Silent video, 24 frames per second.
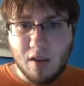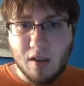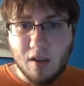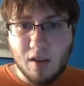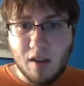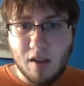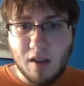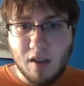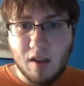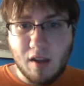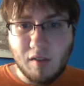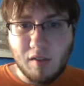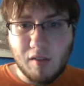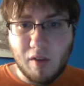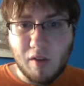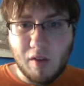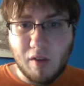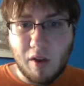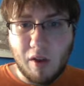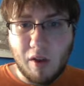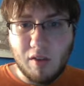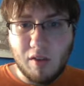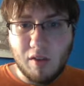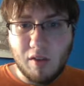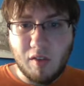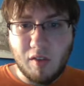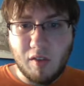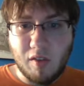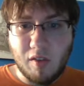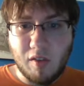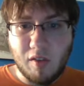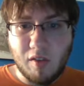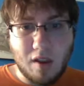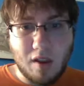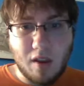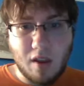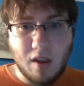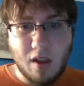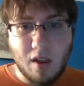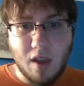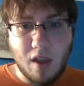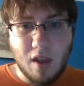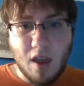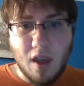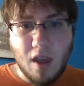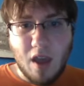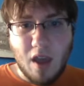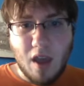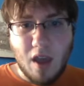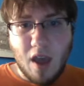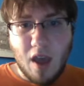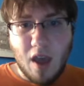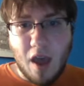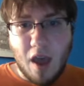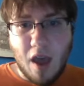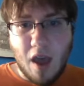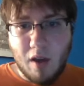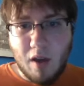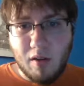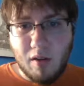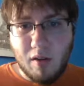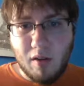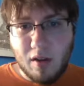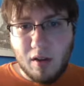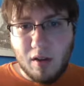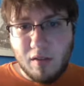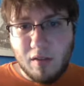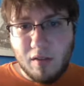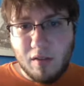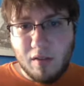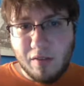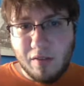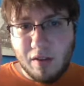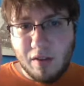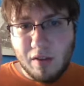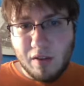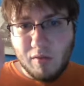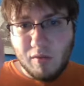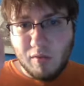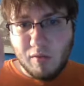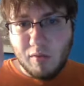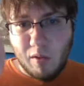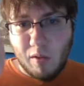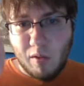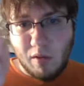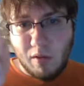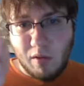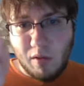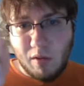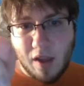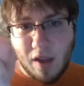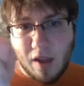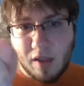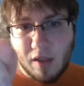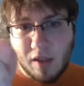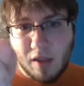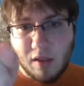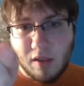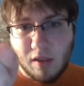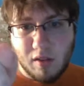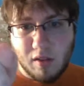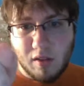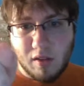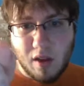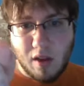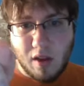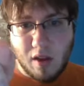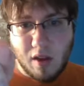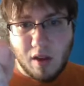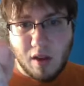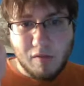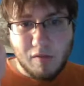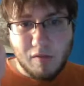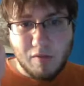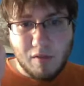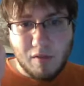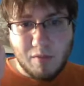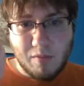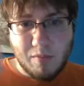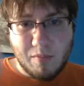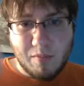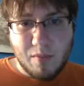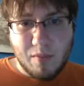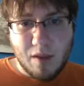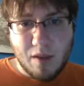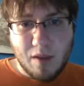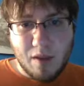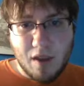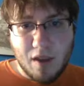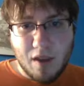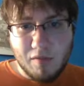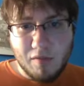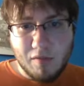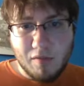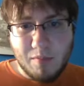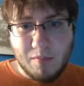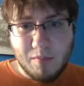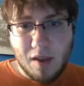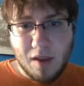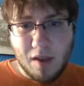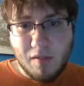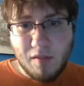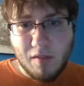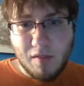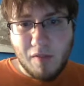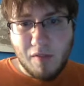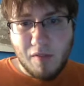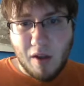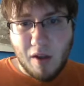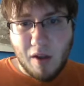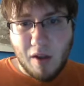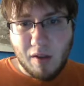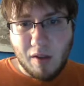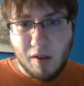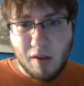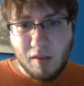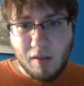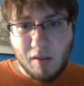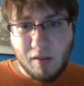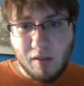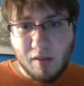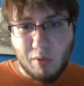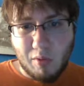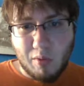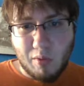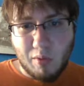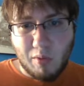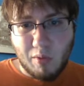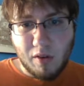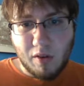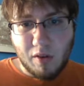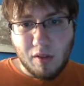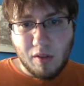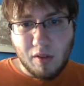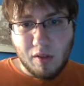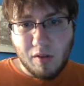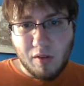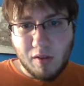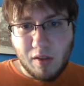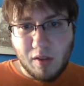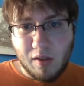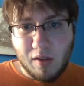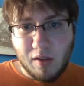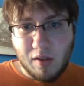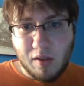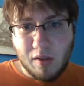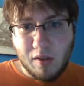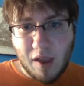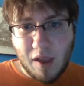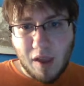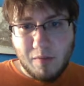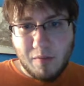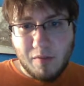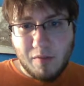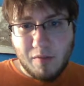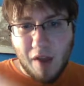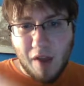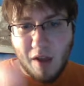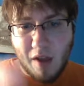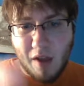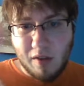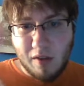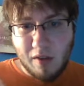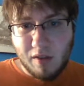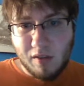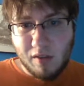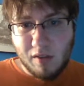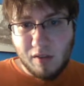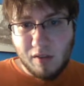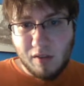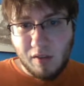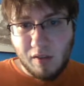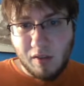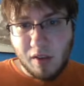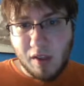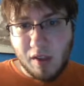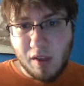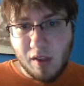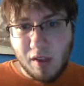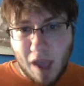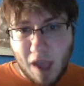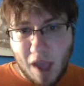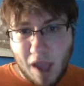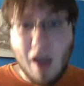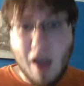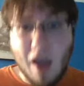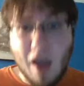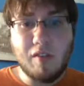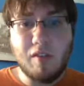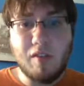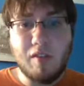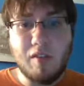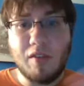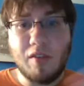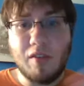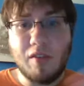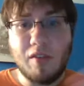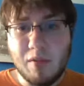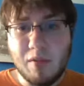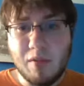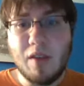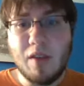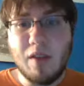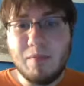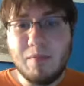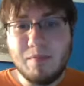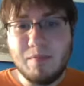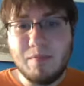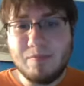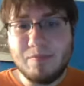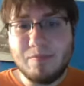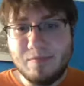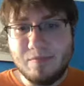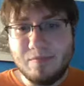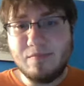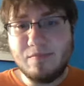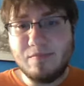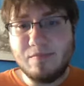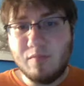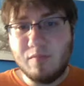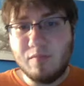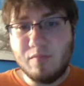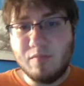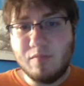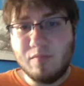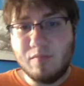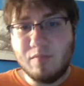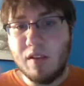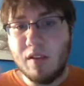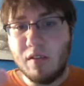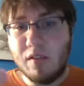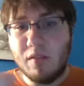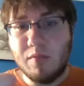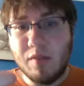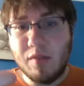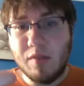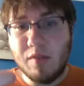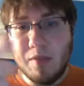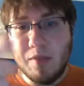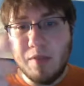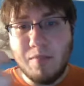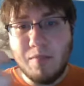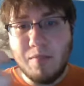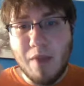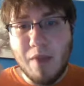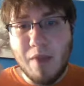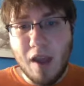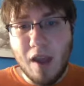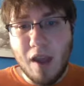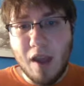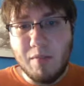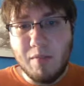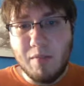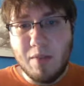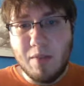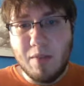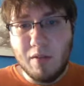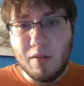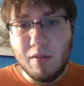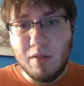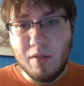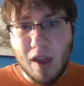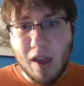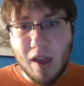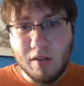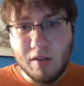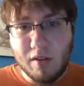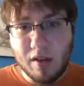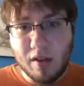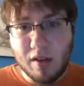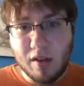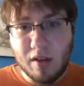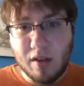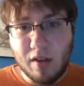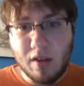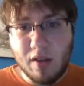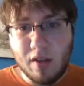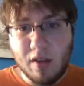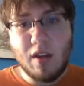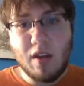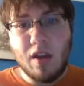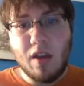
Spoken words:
Things started to spin out of control, and from invariance and order, there became variance and chaos, and what he termed to be mere anarchy.